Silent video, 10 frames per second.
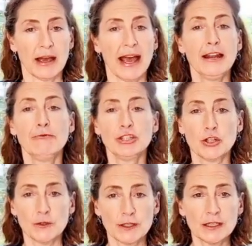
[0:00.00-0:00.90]
and
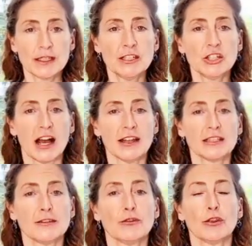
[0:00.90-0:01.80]
reduces the
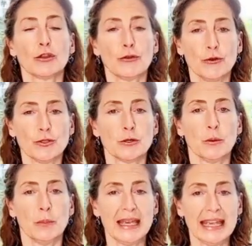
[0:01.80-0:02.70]
chance of the throat
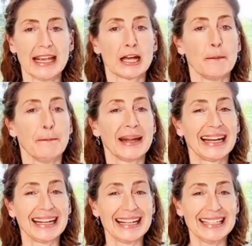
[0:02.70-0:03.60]
being
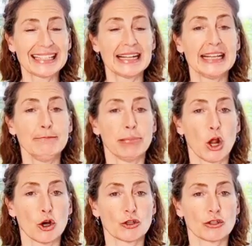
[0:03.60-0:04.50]
completely
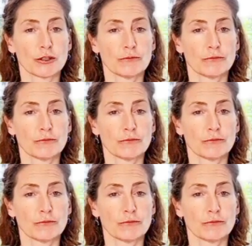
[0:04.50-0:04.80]
blocked.